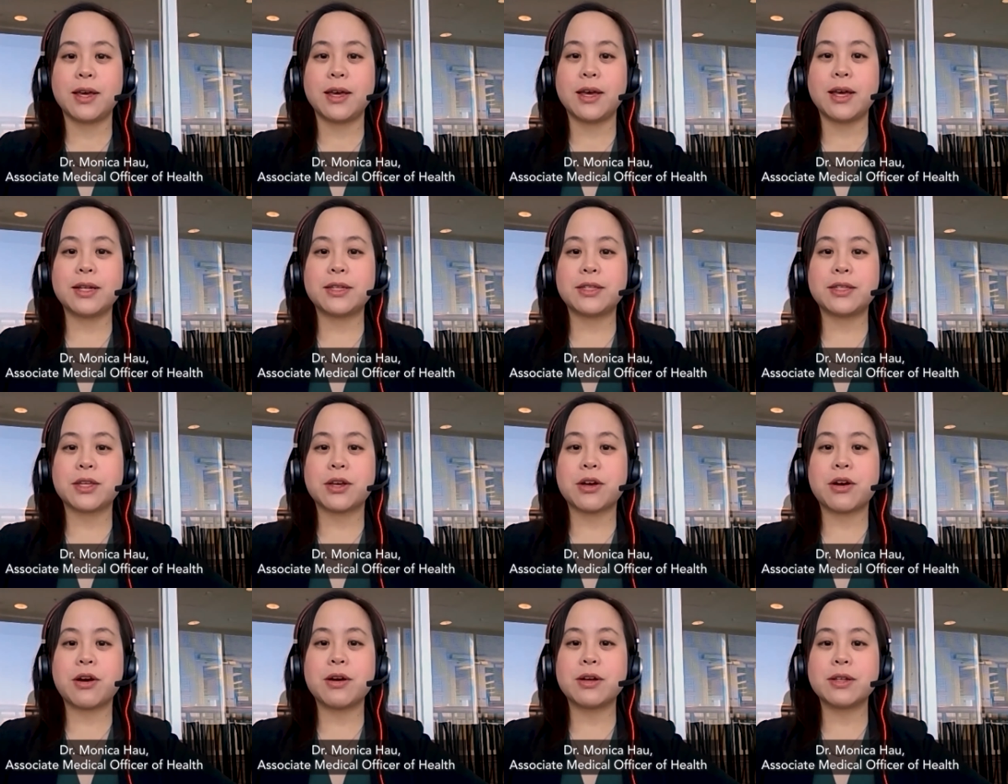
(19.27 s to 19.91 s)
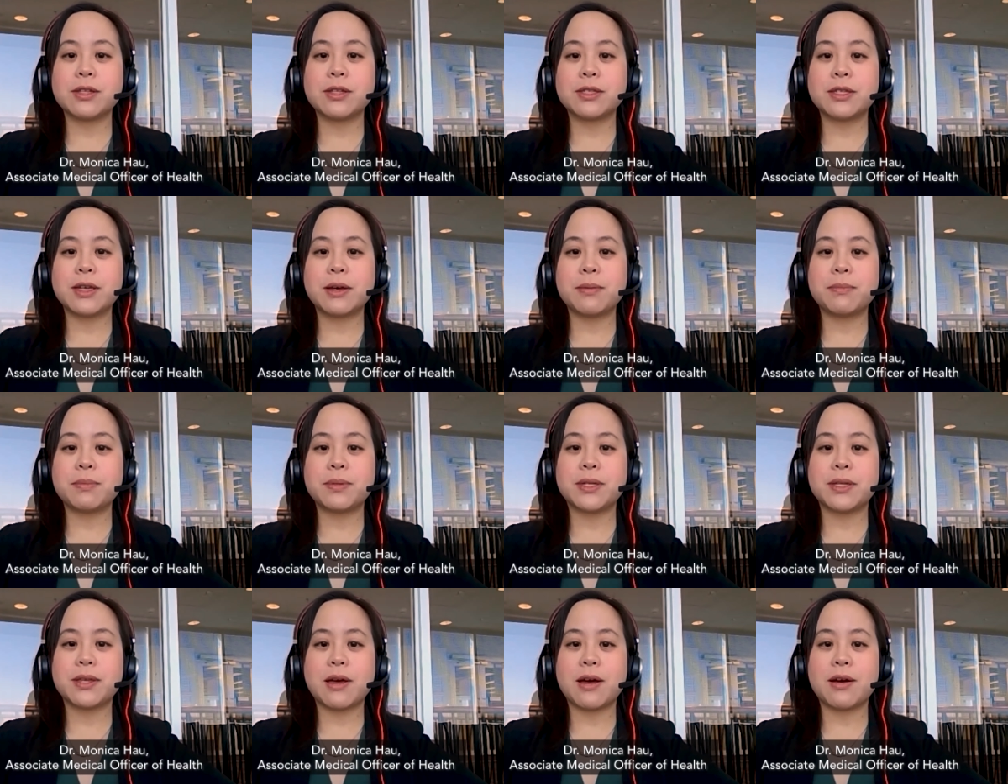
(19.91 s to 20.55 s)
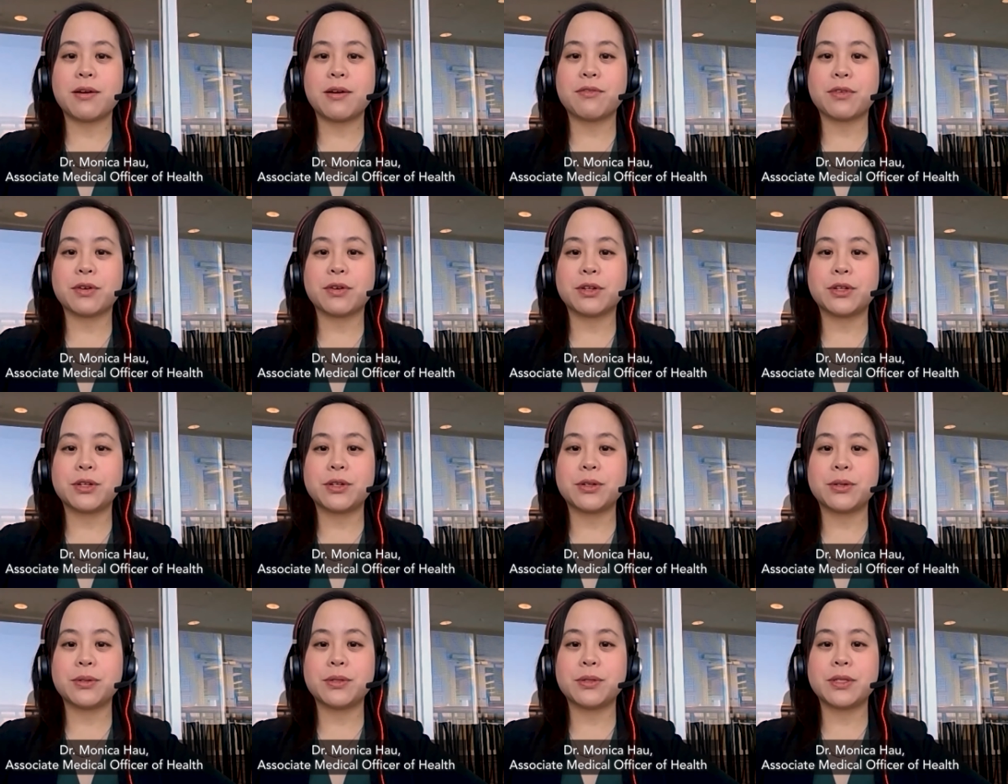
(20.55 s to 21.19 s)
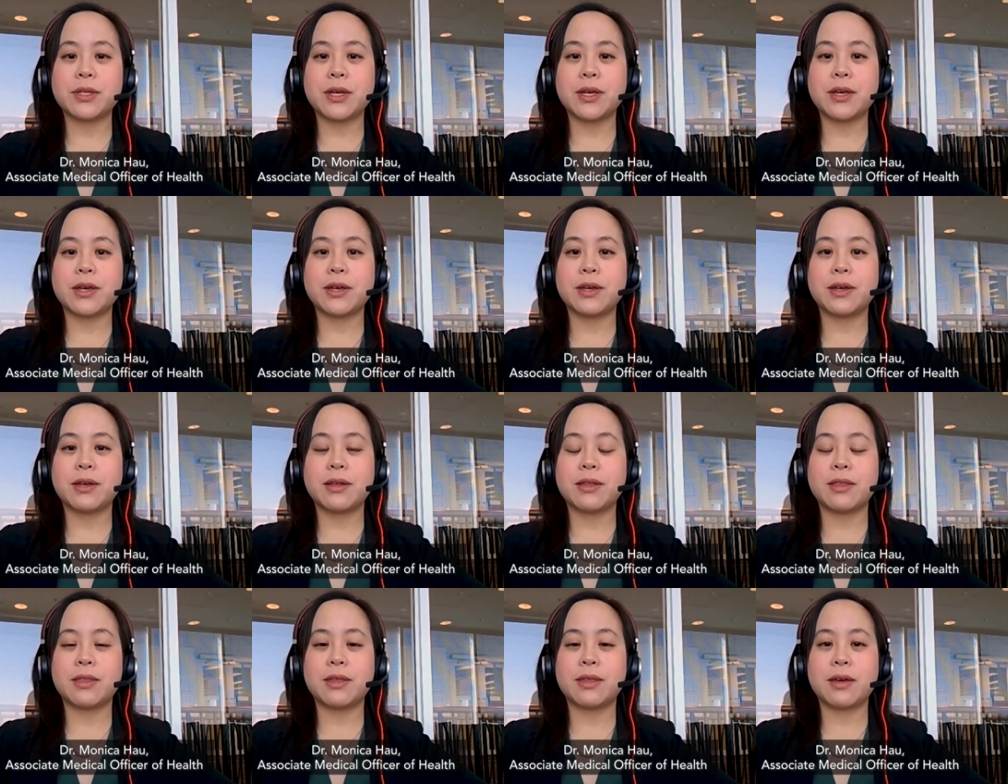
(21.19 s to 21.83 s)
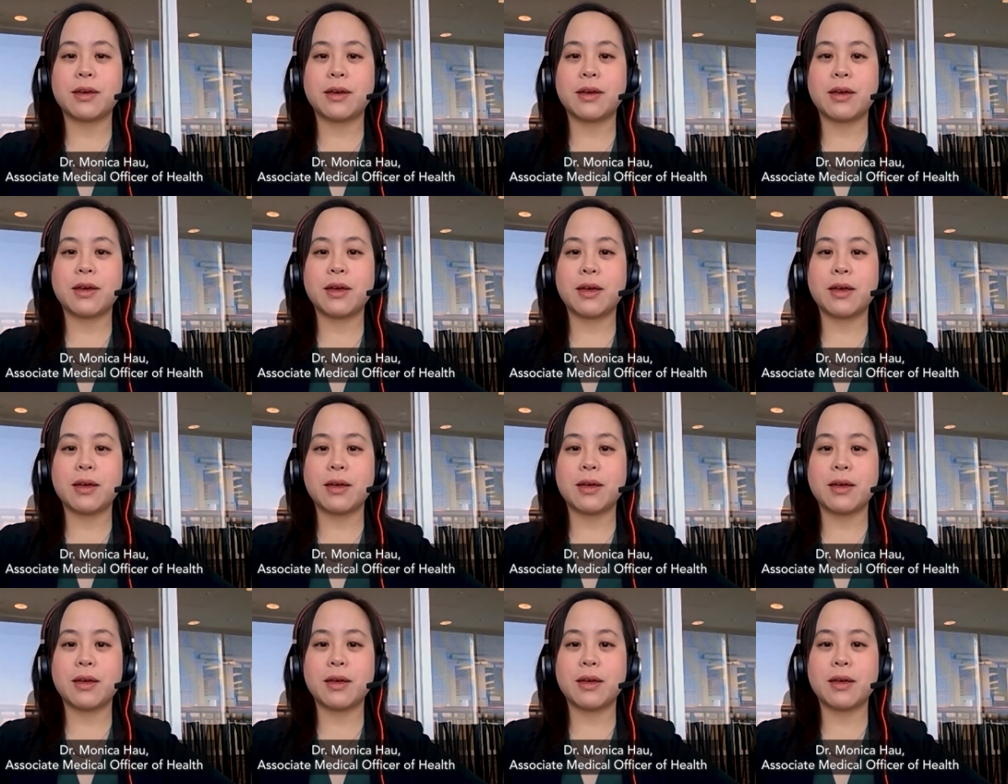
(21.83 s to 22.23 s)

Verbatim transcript: It's the concept of reducing the